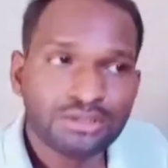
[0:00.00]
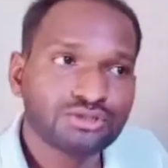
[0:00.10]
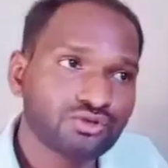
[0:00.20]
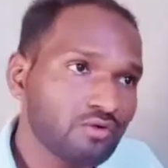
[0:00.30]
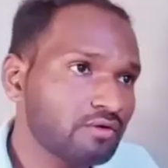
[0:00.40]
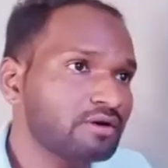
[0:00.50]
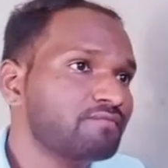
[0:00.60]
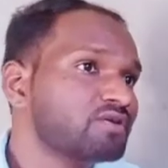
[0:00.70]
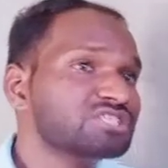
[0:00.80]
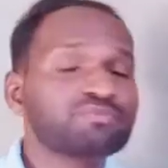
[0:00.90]
So
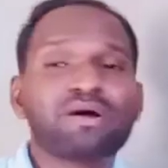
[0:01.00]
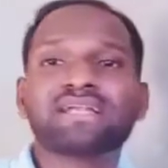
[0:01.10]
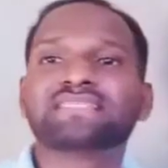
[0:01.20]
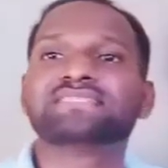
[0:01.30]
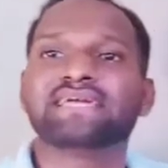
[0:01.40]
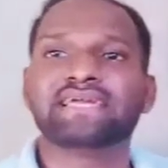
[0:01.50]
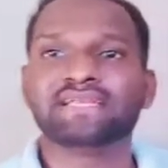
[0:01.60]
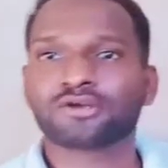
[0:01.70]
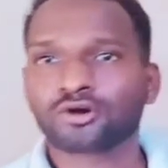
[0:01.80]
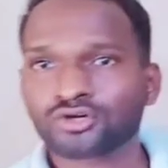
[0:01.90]
first part is the
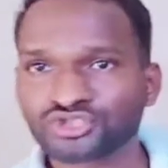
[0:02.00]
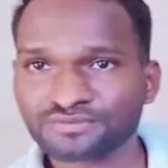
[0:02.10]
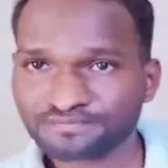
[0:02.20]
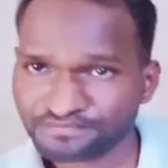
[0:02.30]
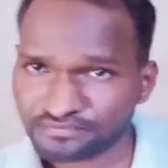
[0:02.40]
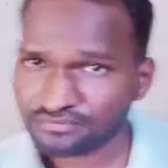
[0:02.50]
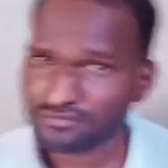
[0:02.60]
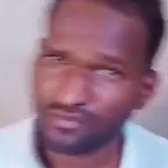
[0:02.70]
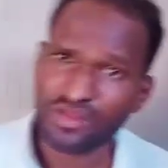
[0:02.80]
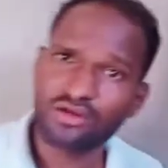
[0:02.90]
introduction.
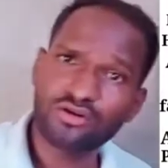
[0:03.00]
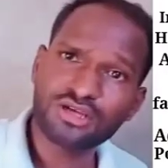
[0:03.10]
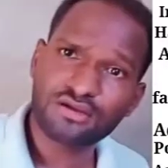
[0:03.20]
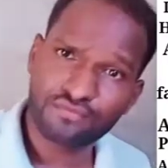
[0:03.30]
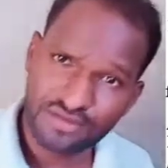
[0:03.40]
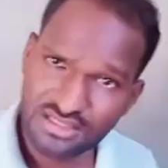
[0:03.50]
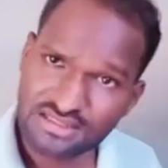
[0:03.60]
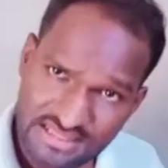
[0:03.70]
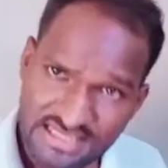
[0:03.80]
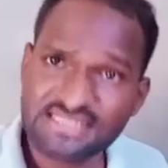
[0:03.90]
Okay,
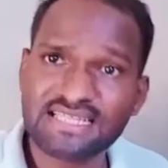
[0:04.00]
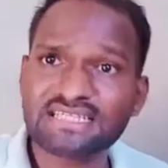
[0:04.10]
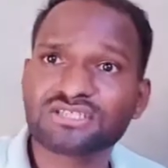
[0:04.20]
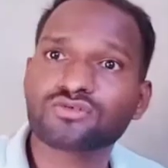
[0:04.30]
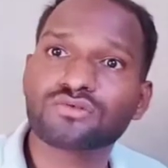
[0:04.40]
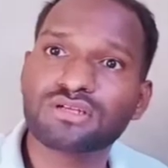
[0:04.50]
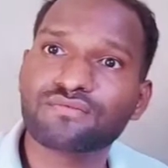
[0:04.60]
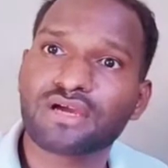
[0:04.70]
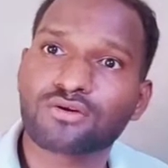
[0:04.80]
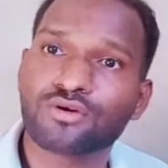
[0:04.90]
within this lecture only
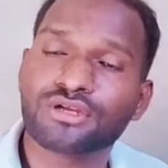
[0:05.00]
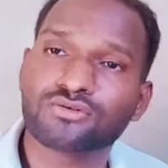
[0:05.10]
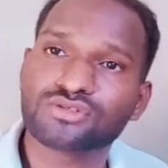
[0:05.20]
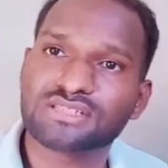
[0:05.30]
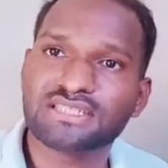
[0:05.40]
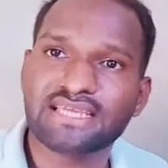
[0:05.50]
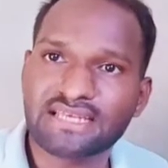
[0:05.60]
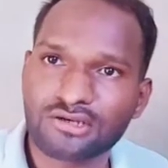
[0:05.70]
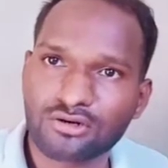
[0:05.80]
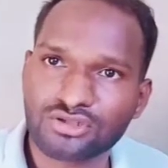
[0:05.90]
we are going to see the
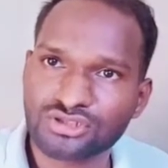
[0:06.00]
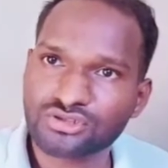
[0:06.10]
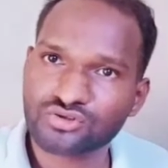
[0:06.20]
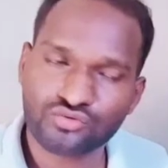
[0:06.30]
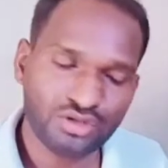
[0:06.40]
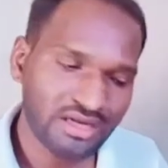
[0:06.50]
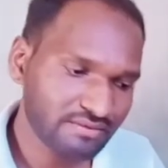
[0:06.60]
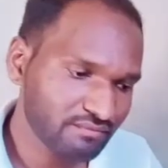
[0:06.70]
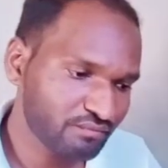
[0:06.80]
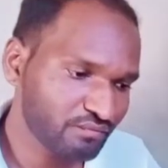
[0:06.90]
introduction, so
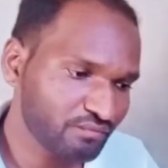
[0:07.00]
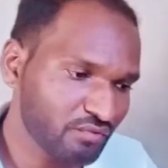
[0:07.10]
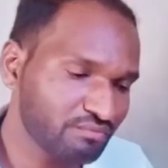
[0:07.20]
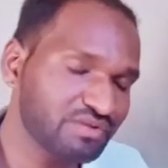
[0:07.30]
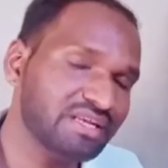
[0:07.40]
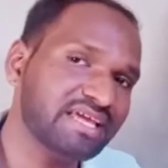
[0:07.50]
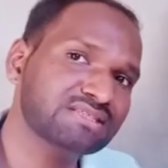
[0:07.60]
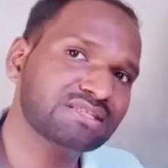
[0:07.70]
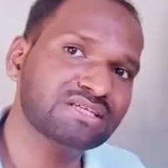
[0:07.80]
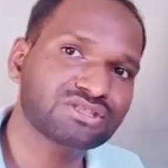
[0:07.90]
that from the
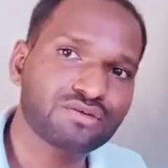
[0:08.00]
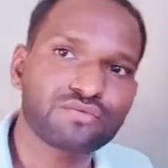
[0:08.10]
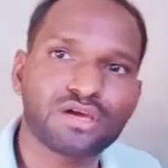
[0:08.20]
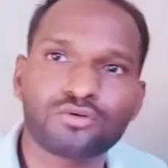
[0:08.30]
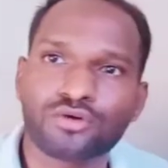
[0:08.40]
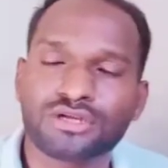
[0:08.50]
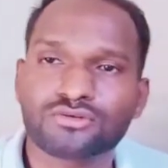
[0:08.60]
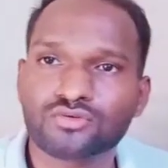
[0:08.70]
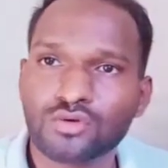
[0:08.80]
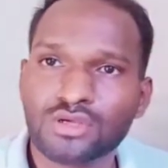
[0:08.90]
next lecture we are
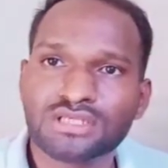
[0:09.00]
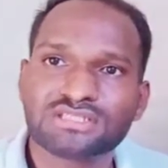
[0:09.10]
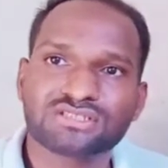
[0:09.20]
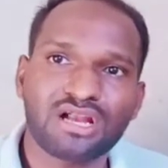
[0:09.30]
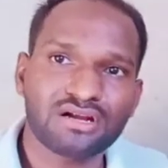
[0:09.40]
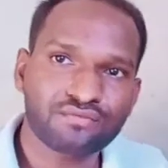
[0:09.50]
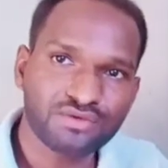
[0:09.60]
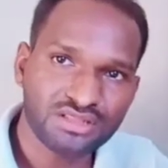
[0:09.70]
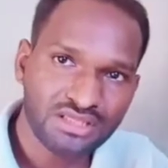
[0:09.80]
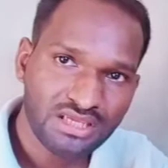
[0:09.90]
going to start
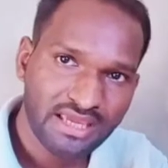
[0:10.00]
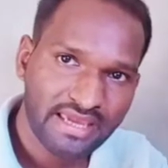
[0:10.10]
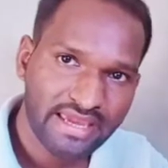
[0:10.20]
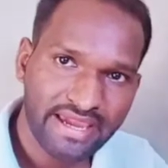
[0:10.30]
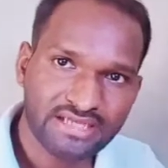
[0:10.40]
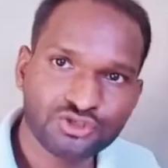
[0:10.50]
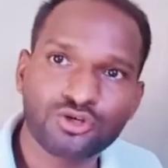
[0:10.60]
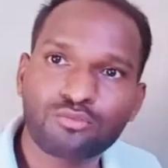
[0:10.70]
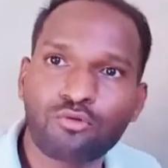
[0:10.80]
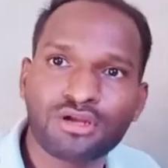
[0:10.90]
with the
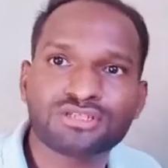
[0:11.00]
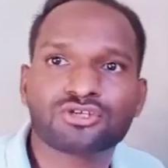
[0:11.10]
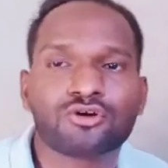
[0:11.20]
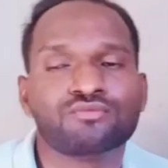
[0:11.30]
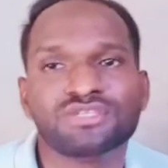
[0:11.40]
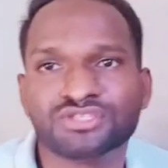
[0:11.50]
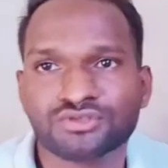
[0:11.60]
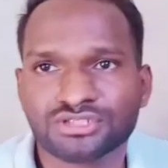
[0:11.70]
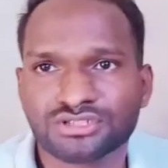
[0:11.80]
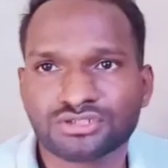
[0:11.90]
actual points of this
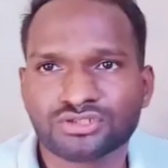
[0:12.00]
series.